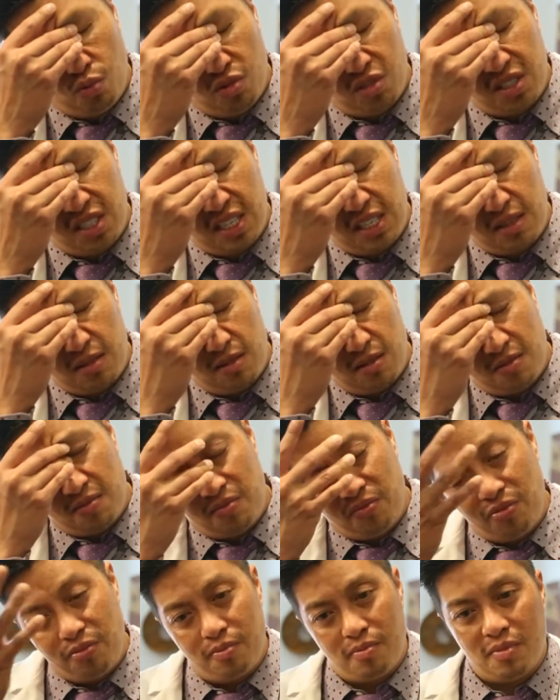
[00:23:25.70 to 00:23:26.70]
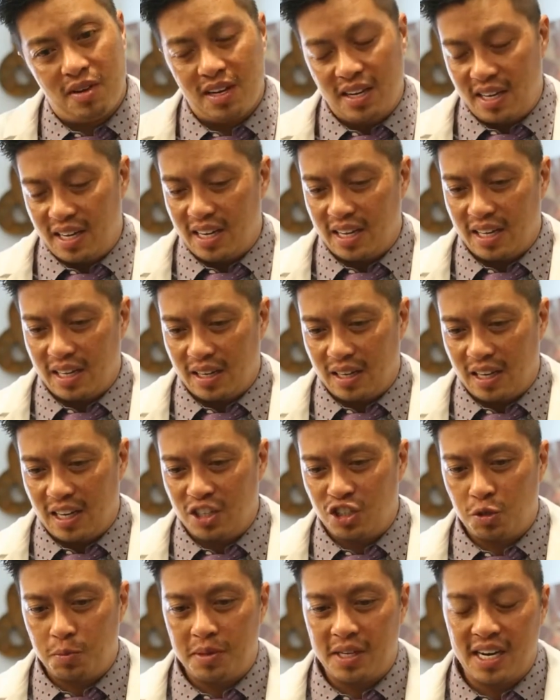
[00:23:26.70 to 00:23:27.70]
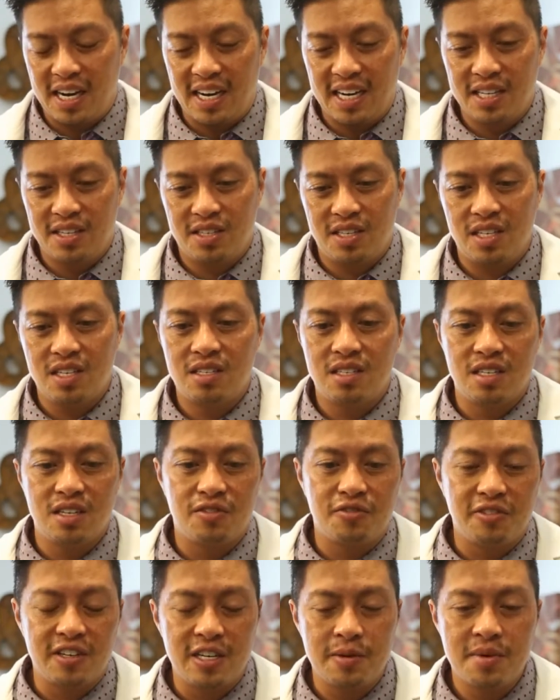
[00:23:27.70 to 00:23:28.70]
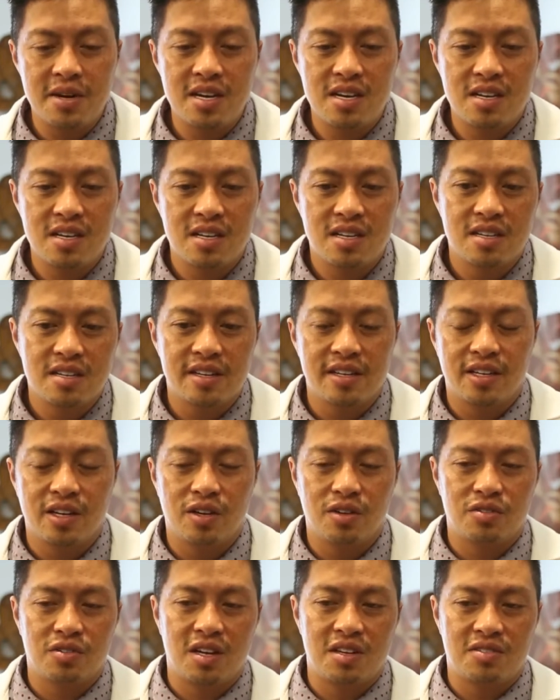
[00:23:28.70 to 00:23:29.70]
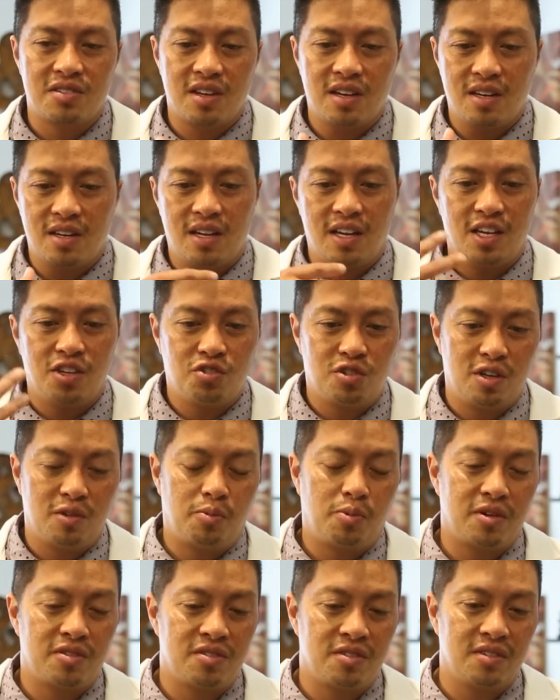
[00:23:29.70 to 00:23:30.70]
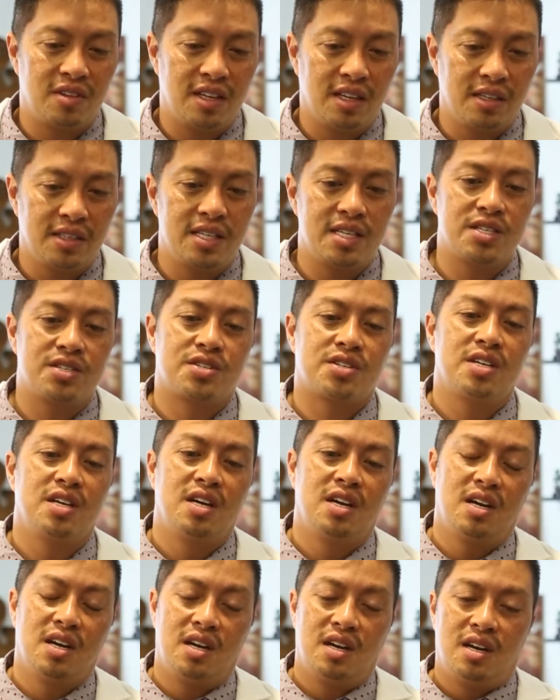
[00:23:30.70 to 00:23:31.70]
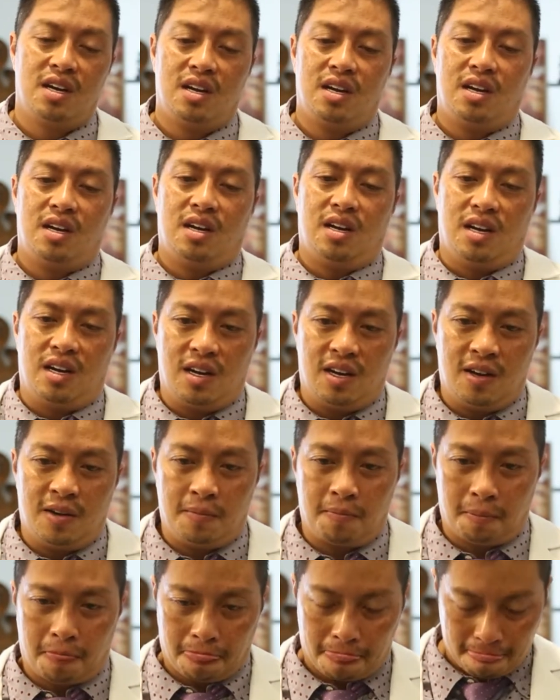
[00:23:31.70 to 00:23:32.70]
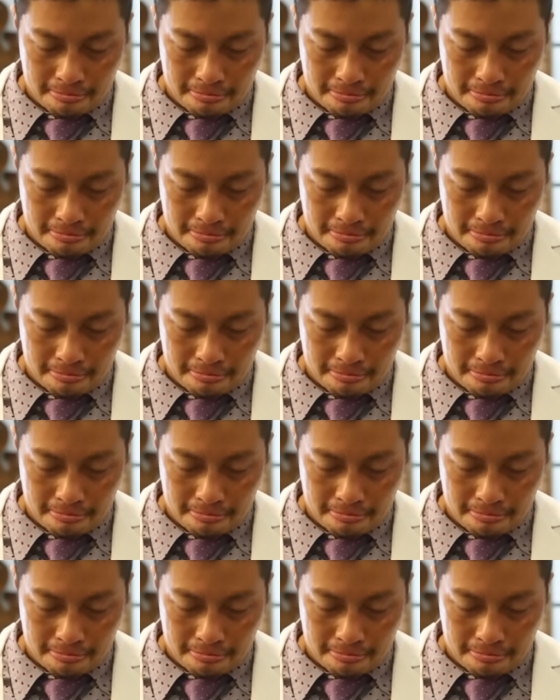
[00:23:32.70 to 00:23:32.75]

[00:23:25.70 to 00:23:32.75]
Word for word: Was it my HPI CC FEMA? You know, so I said history of present illness, um,